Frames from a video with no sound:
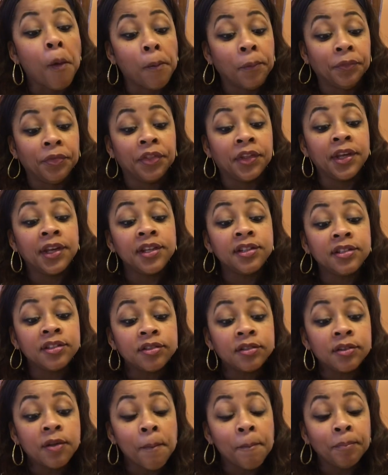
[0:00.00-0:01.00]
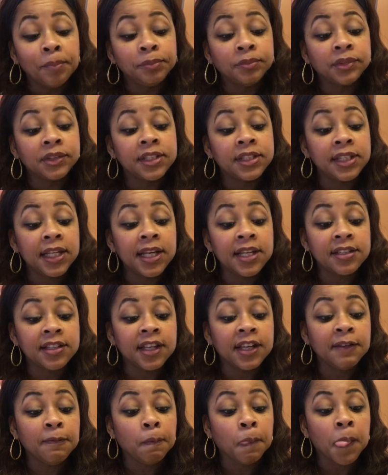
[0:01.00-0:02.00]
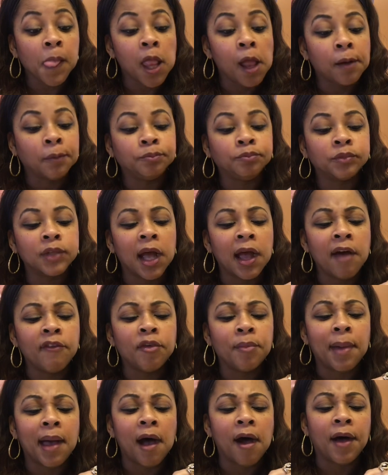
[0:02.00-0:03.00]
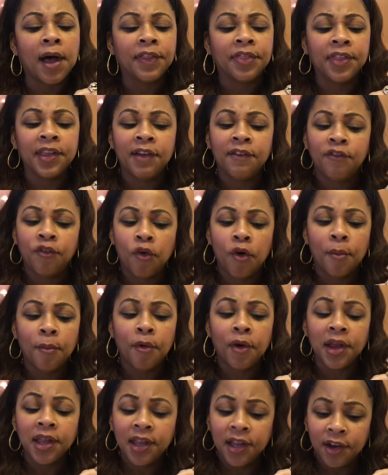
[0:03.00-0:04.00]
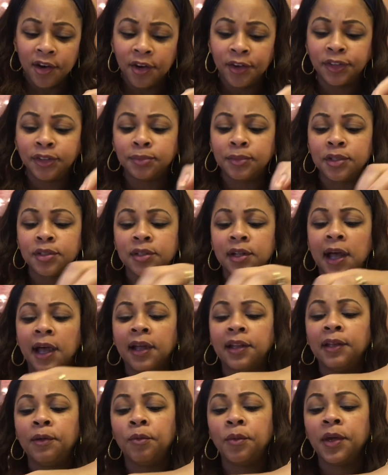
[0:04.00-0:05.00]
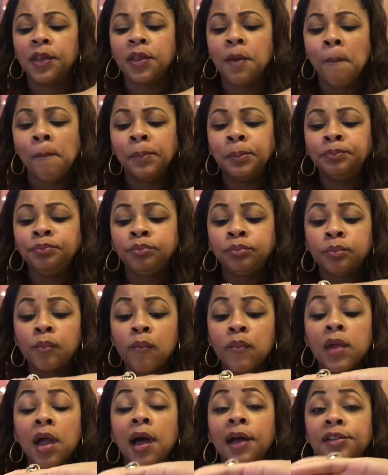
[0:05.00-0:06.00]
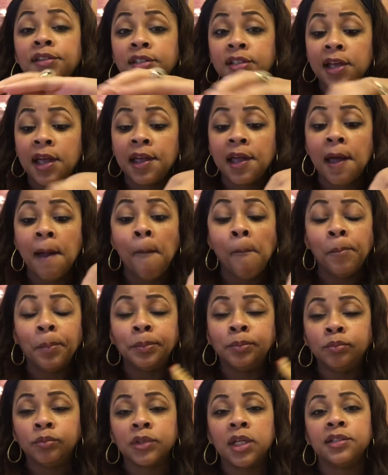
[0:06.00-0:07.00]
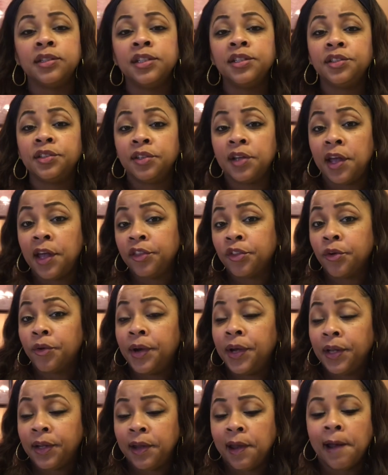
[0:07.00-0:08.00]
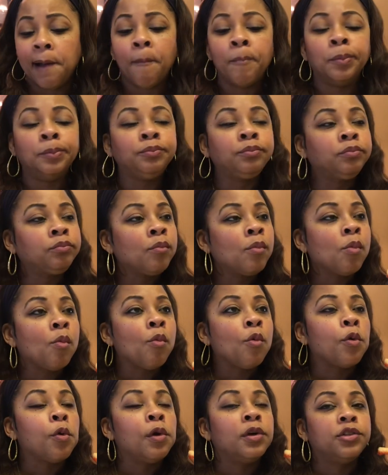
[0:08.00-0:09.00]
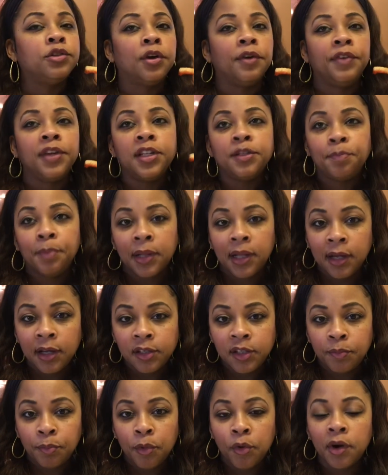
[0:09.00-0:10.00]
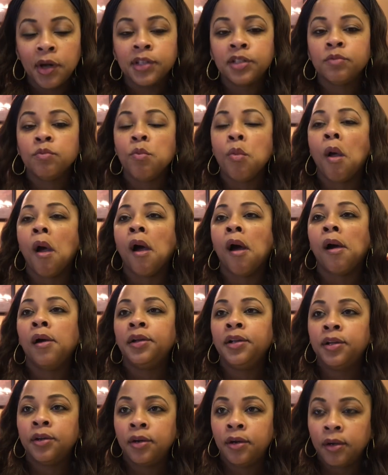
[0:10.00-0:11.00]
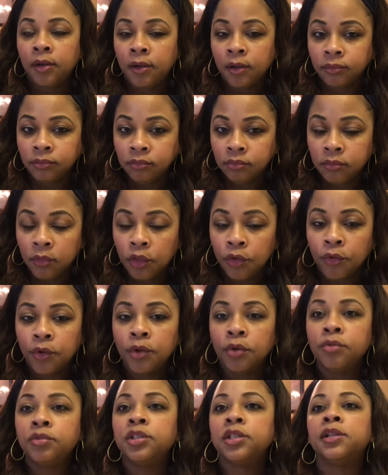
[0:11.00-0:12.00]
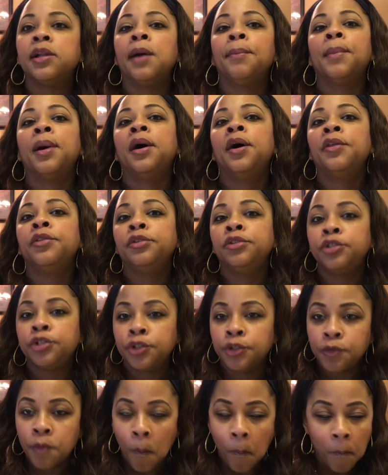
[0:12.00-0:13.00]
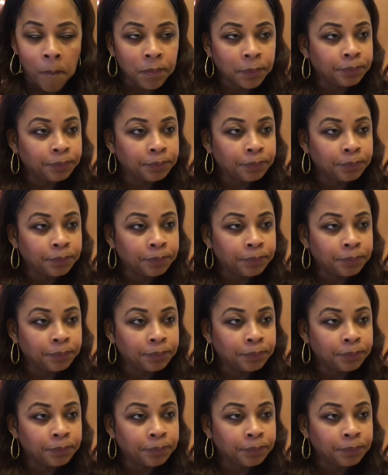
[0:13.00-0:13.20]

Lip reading: this season, I have about, I think, 4 more years, most likely, with Isaiah, because he's in the 8th grade now. So if he's played sports all year through, just like my other 2,